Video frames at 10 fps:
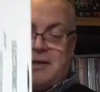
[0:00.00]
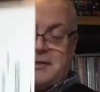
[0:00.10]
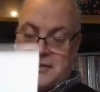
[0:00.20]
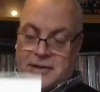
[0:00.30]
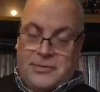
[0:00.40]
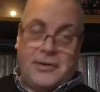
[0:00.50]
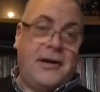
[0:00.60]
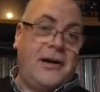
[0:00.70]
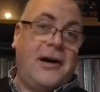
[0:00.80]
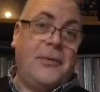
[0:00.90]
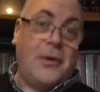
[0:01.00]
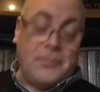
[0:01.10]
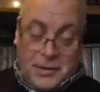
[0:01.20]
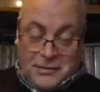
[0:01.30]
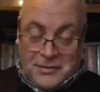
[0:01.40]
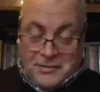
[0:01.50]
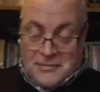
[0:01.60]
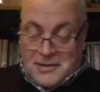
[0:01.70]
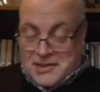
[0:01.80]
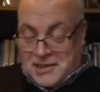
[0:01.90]
so I won't be
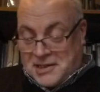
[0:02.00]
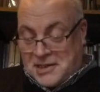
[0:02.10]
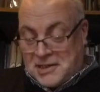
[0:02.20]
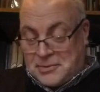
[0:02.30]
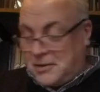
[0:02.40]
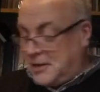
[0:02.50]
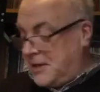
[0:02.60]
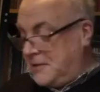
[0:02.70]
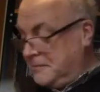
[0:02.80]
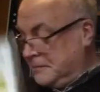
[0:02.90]
listening to this one again.